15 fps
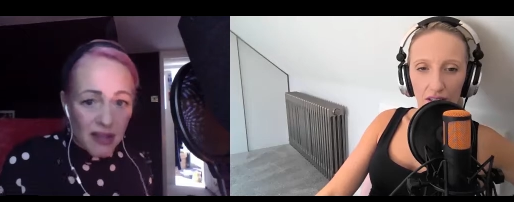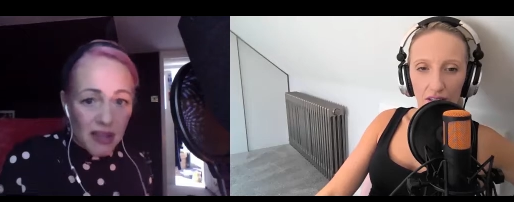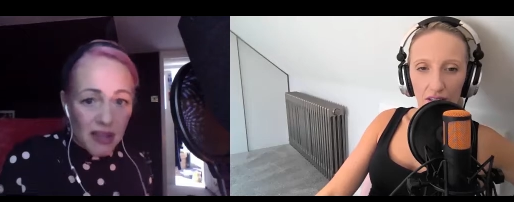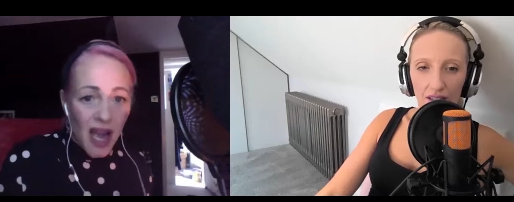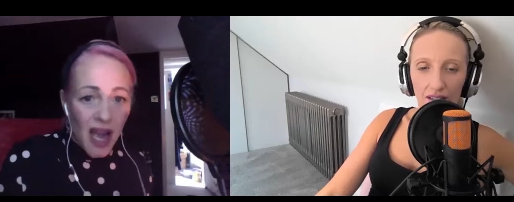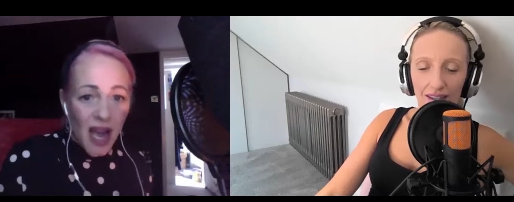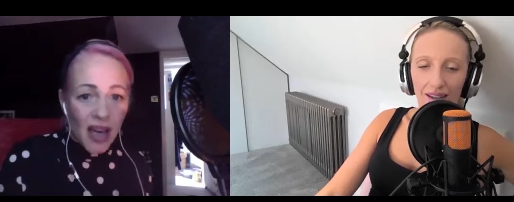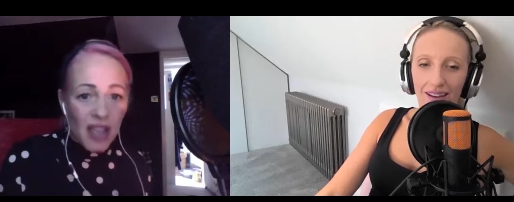
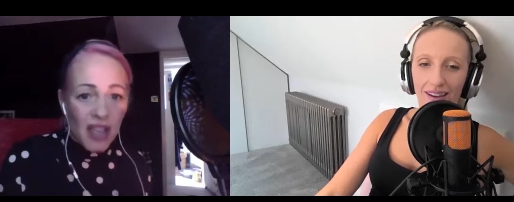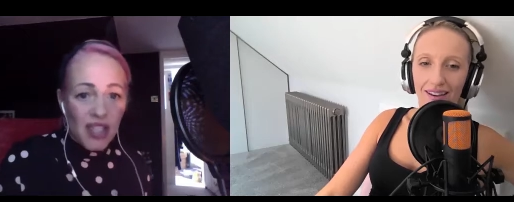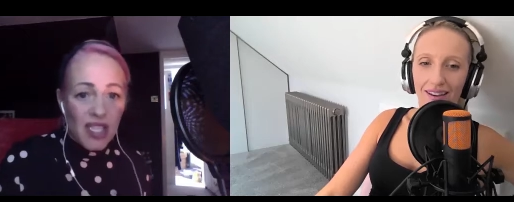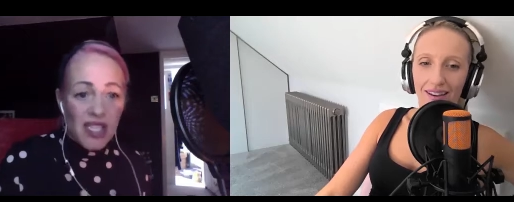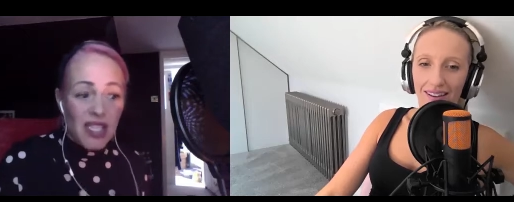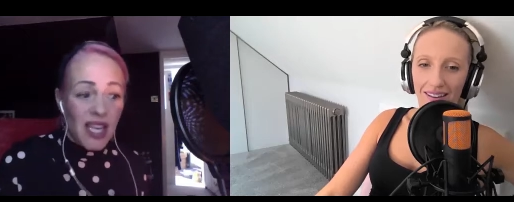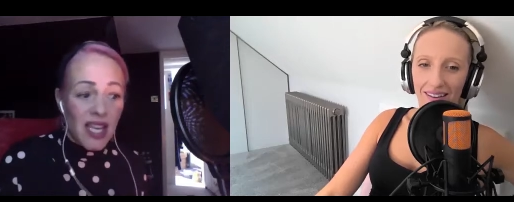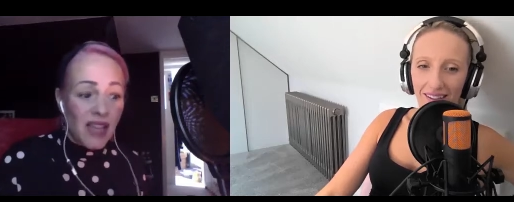Speaker 1: and i just
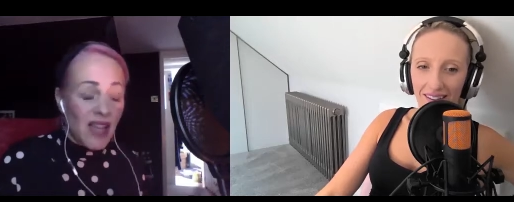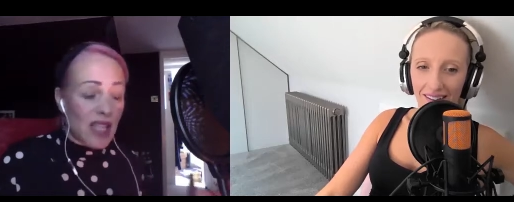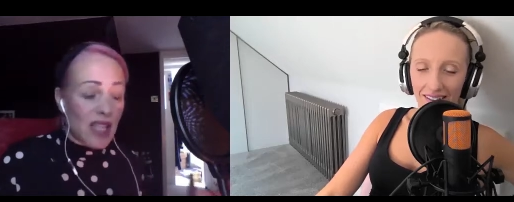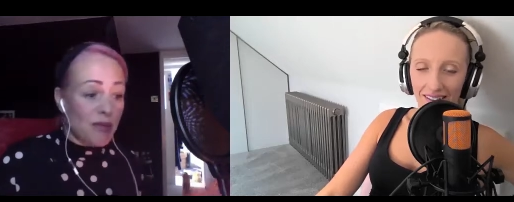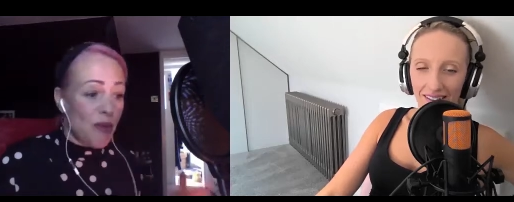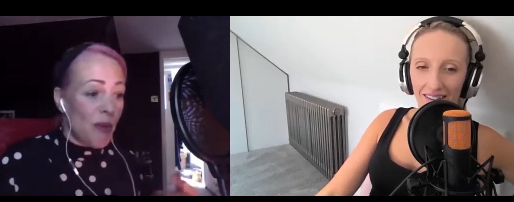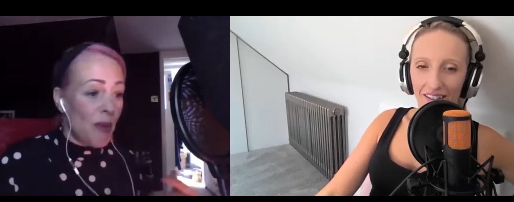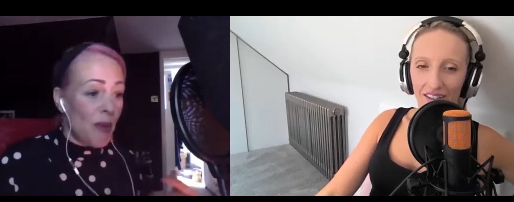think that's ah,
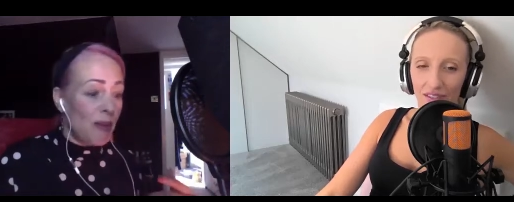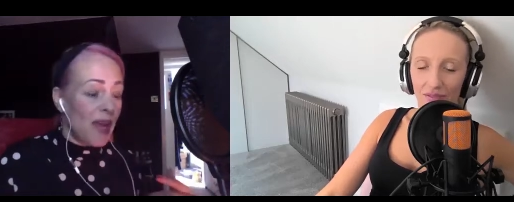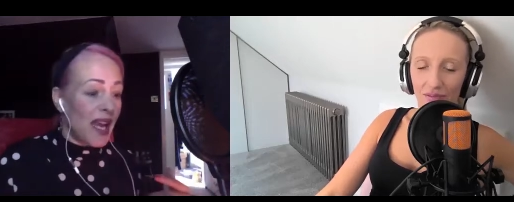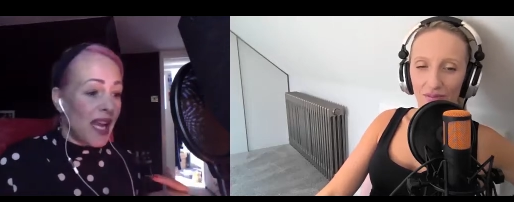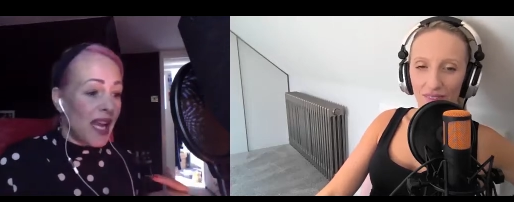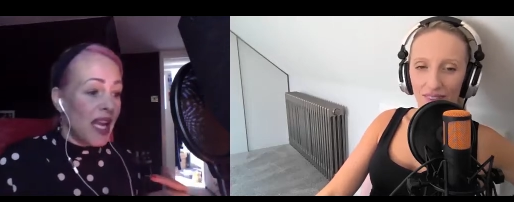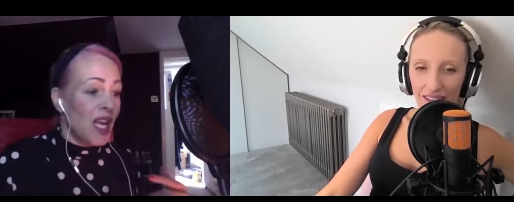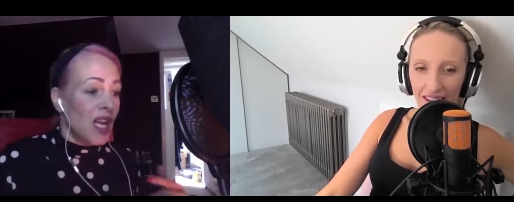probably
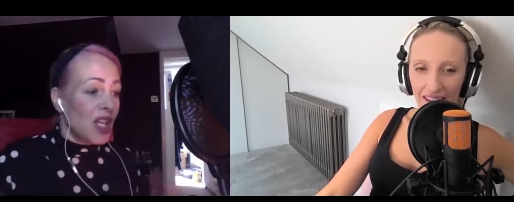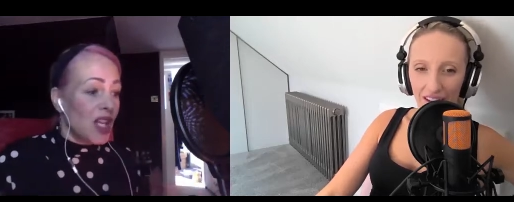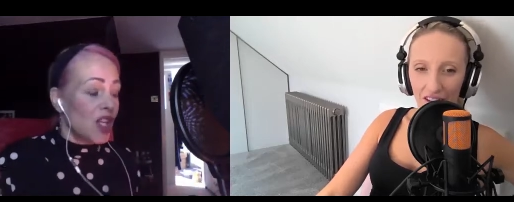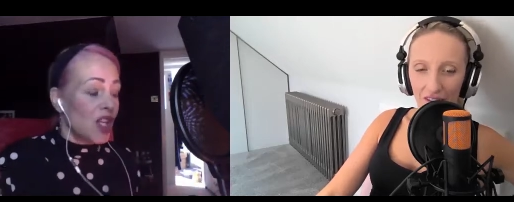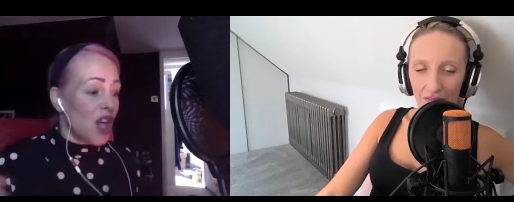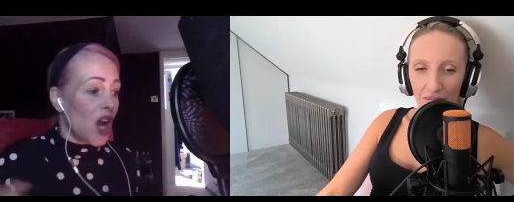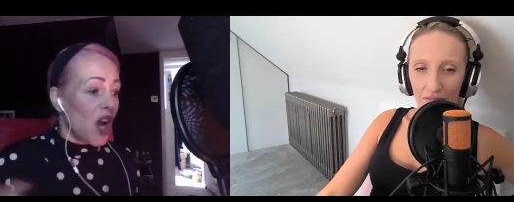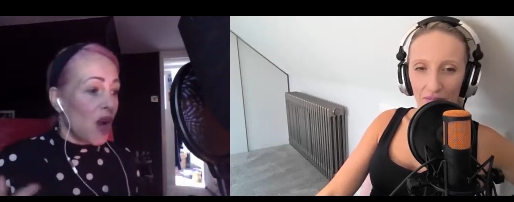uh, yeah. you
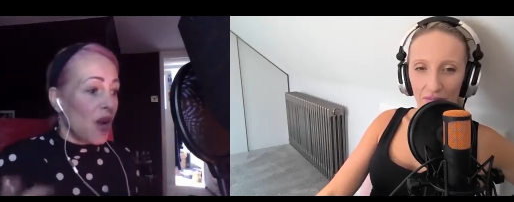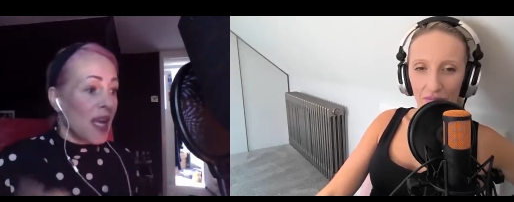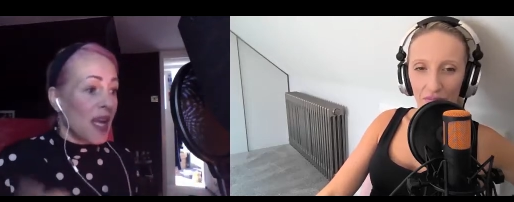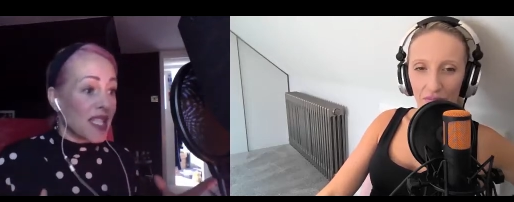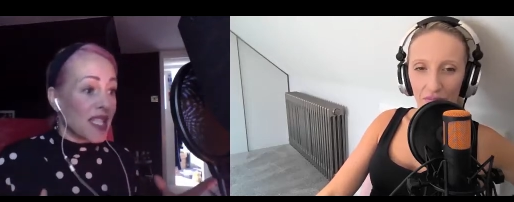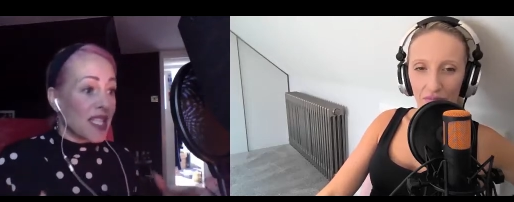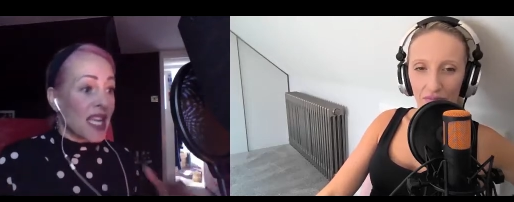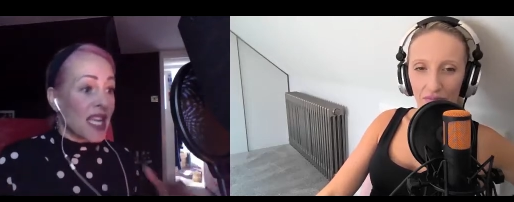know it's
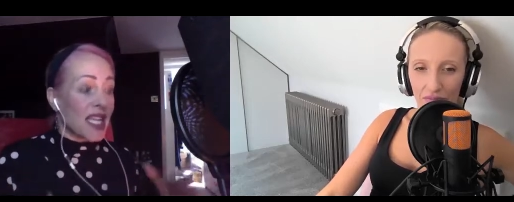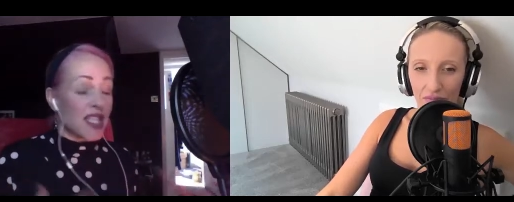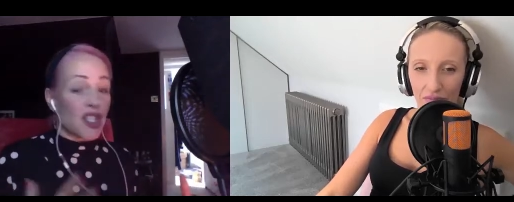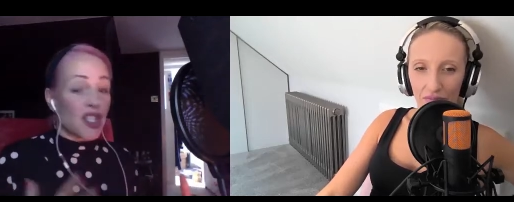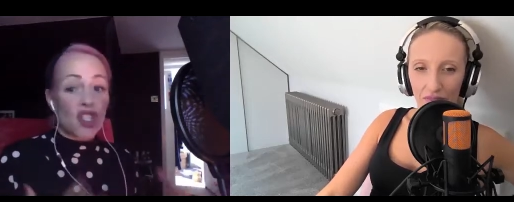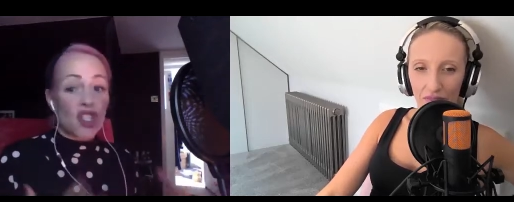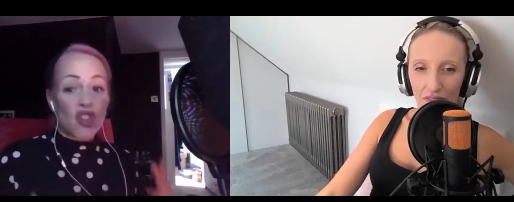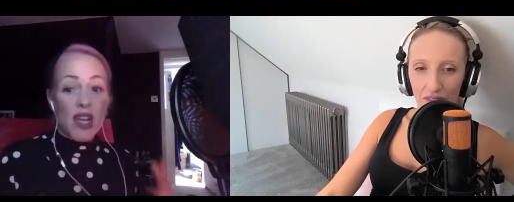it's the
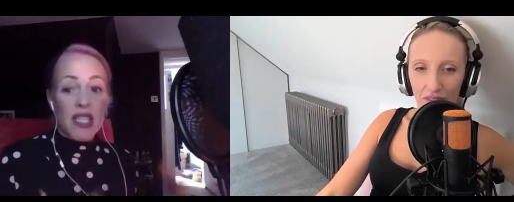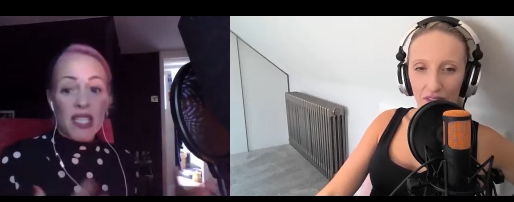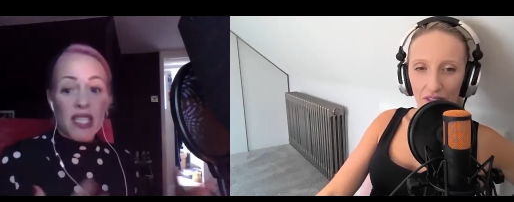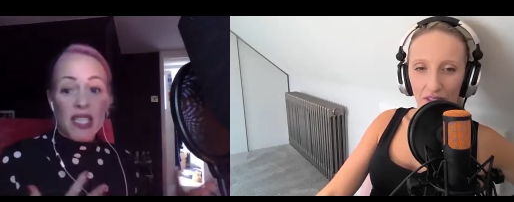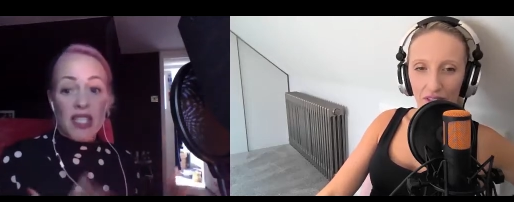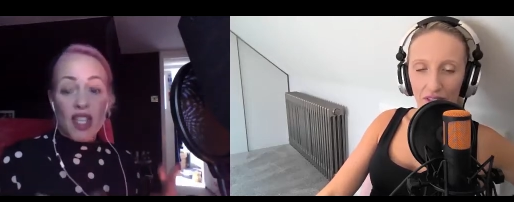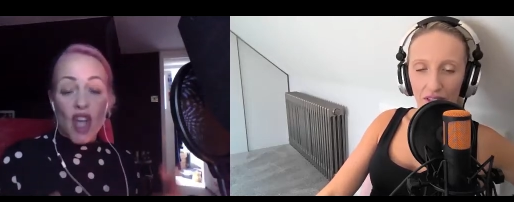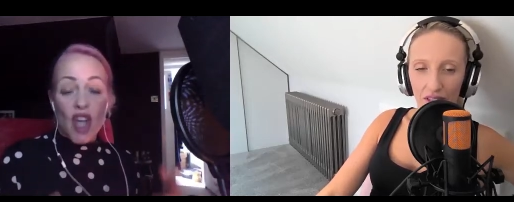stress it's
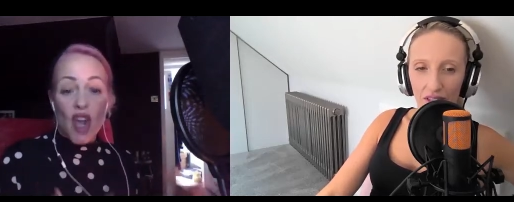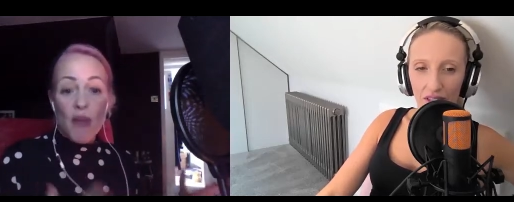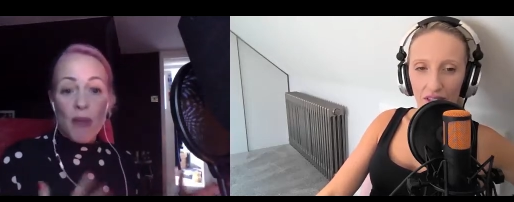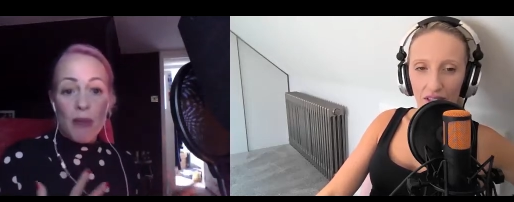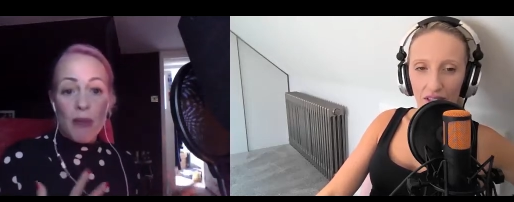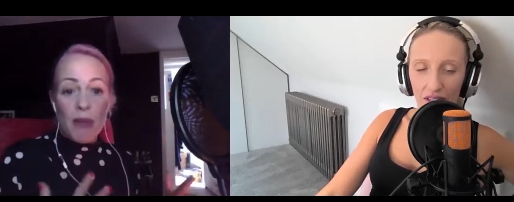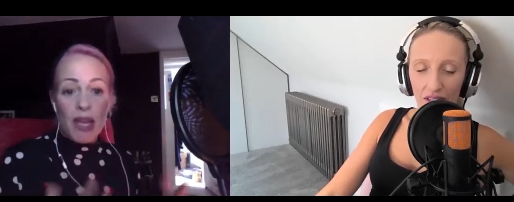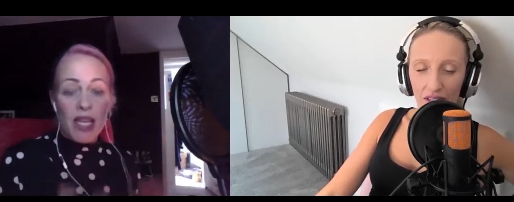the coping
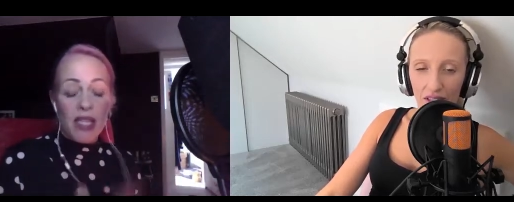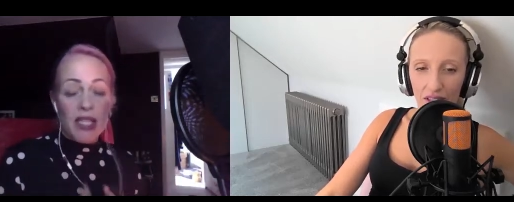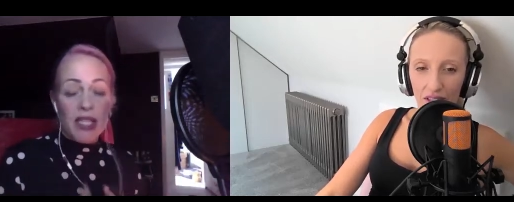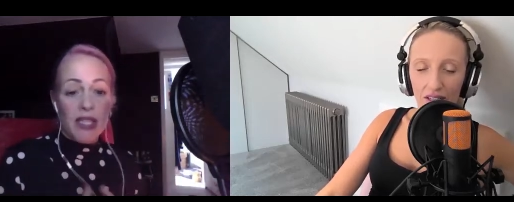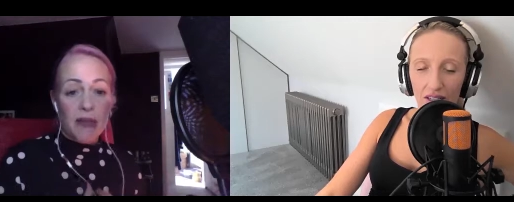mechanism